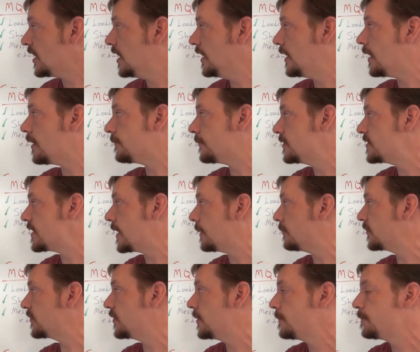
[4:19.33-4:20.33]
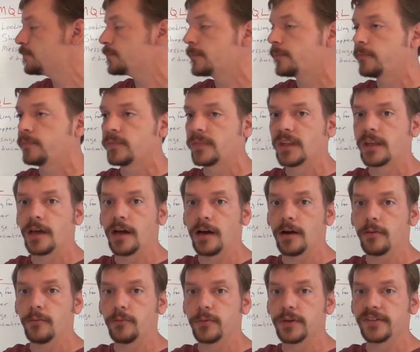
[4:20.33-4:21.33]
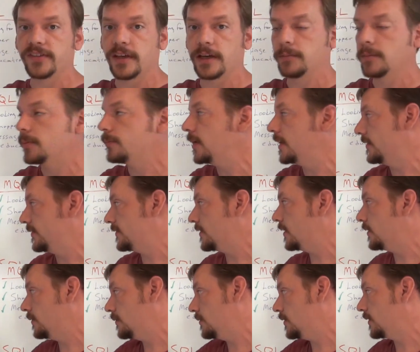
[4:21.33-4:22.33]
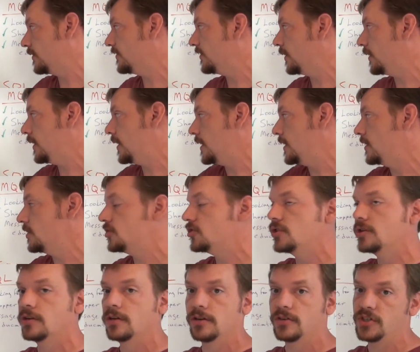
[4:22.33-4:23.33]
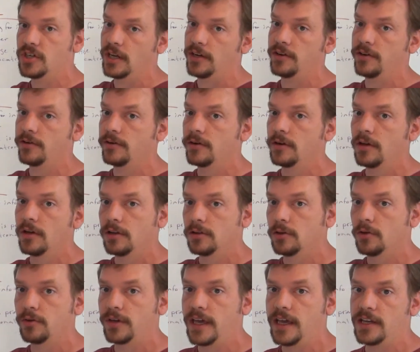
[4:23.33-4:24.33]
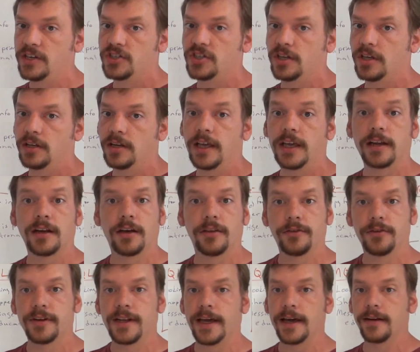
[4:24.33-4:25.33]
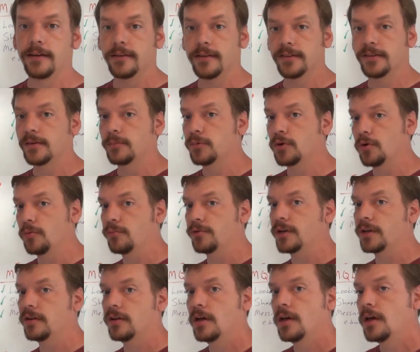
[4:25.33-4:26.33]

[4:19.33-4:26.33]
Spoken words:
And oftentimes we segment based on, like I said, age, gender, location, and other data that's appropriate